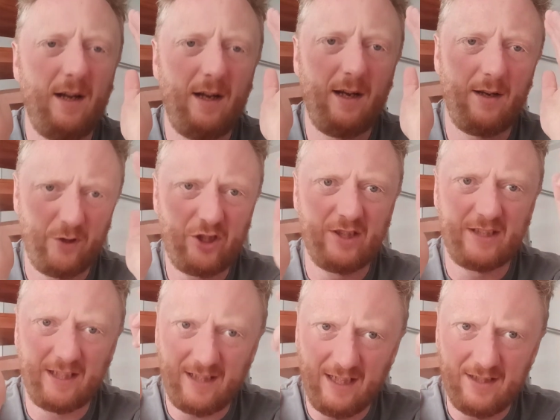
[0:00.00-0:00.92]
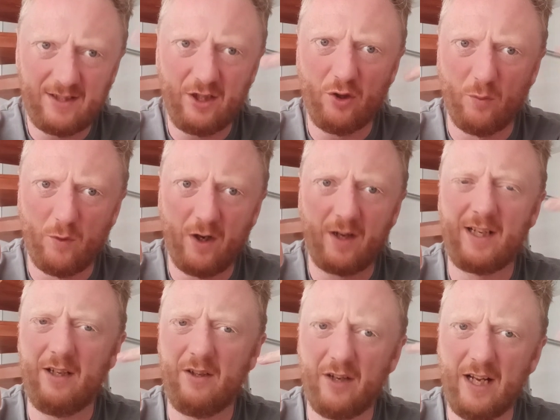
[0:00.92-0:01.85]
which is the things that you're
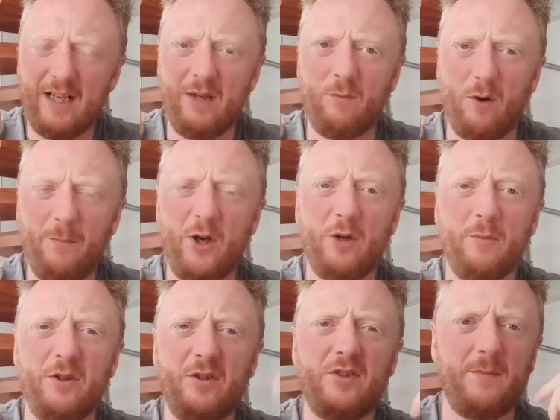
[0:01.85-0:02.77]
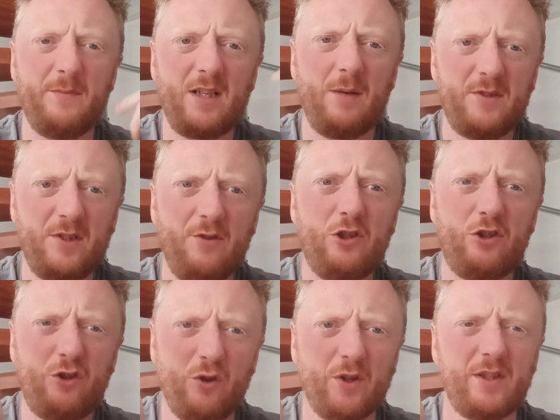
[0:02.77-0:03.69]
working on at any one moment, sometimes known as
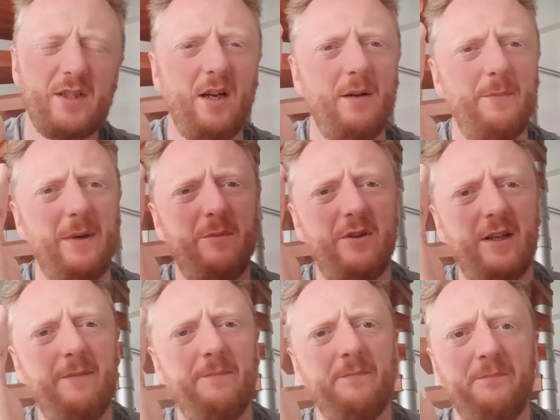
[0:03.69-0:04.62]
short-term memory,